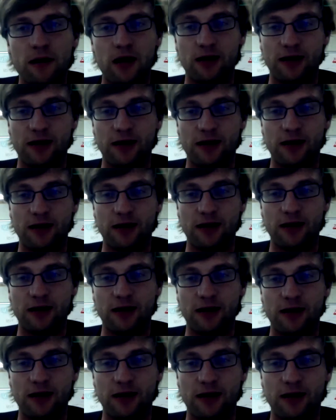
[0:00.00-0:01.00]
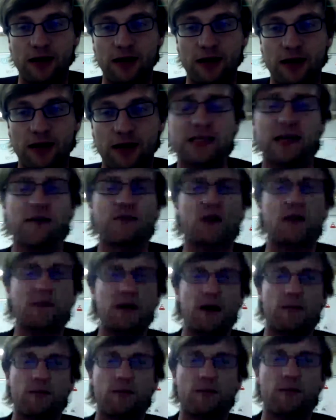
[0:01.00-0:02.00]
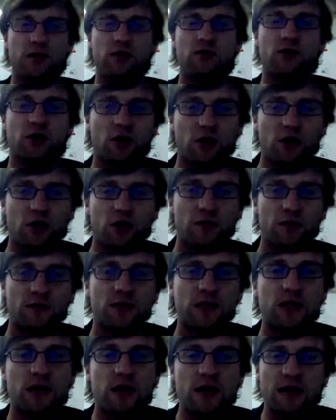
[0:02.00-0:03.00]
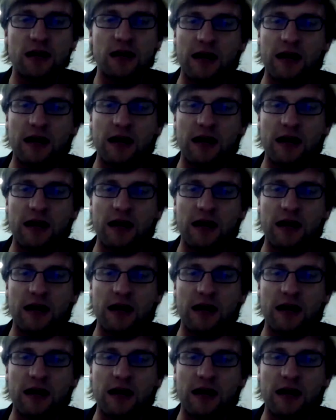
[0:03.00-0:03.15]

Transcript: like money transmitter, instead of coming up with new terms,